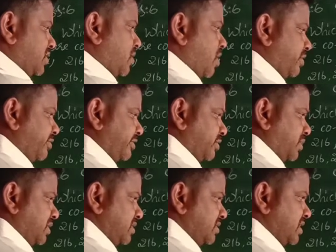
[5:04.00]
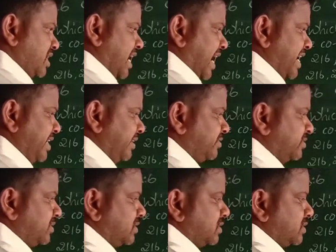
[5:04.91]
not divisible. 9,
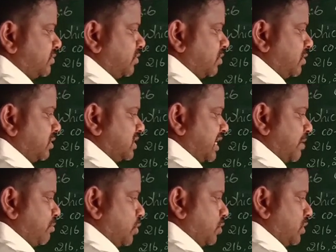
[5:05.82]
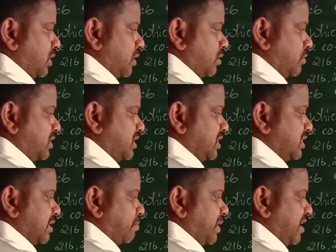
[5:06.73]
for same rule which is
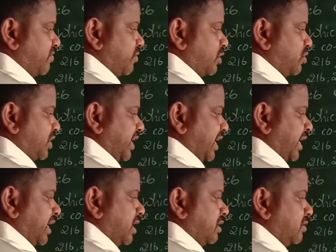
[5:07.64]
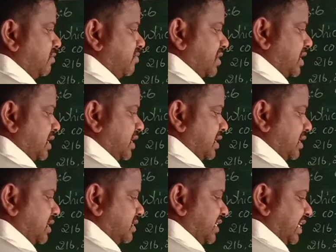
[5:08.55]
applied for 3,
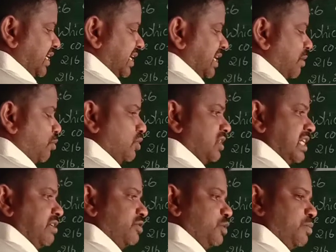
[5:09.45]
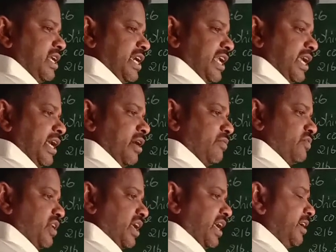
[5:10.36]
for checking about the divisibility of
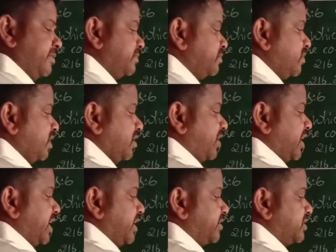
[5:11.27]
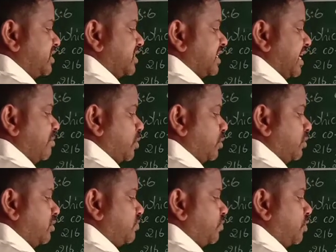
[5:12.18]
3, we can use the same
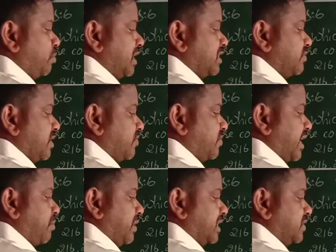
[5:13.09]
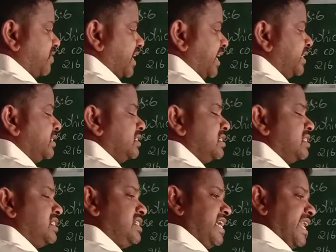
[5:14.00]
rule. 4 plus 1, 5 plus 5,
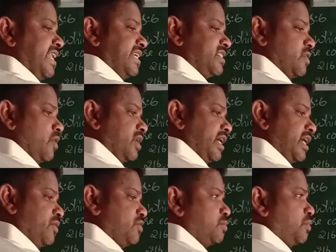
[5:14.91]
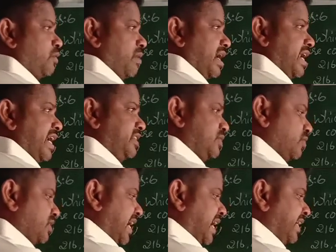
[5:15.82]
10 is not divisible by 9, so
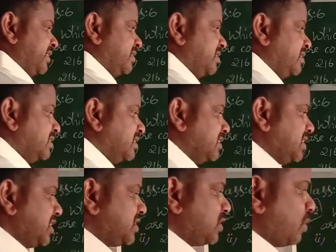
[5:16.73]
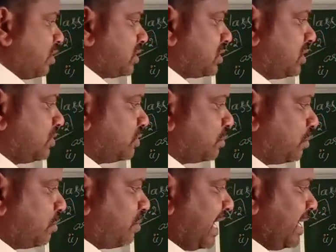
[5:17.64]
that it is not
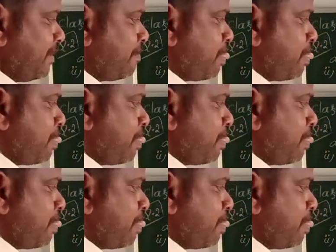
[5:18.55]
divisible by